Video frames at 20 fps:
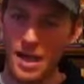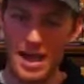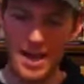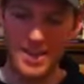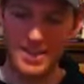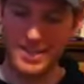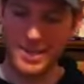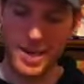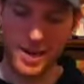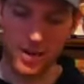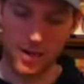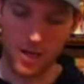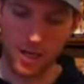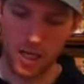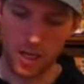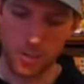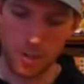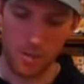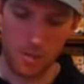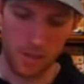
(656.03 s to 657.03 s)
it's not going
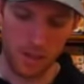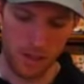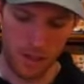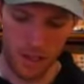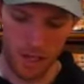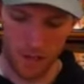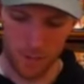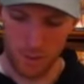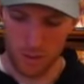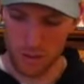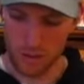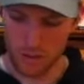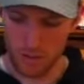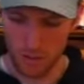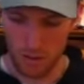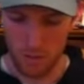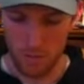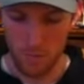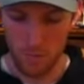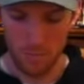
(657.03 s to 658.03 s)
to come up on the camera.
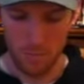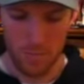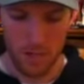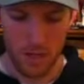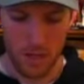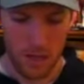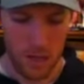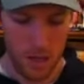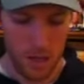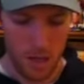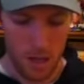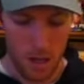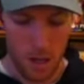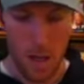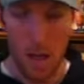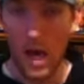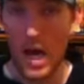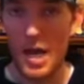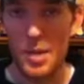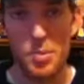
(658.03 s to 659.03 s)
So
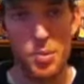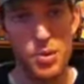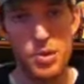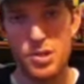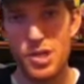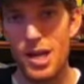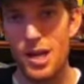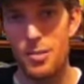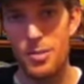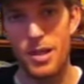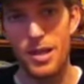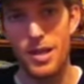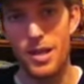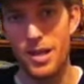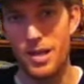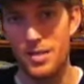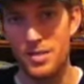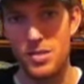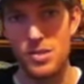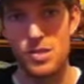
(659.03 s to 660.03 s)
I appreciate him
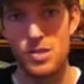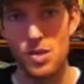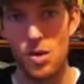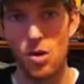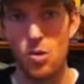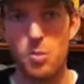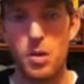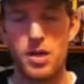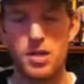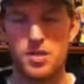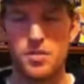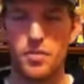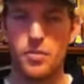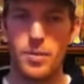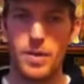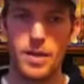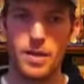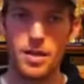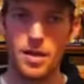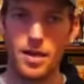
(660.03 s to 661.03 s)
getting it so much
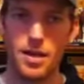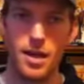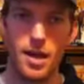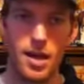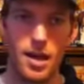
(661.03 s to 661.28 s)
for me,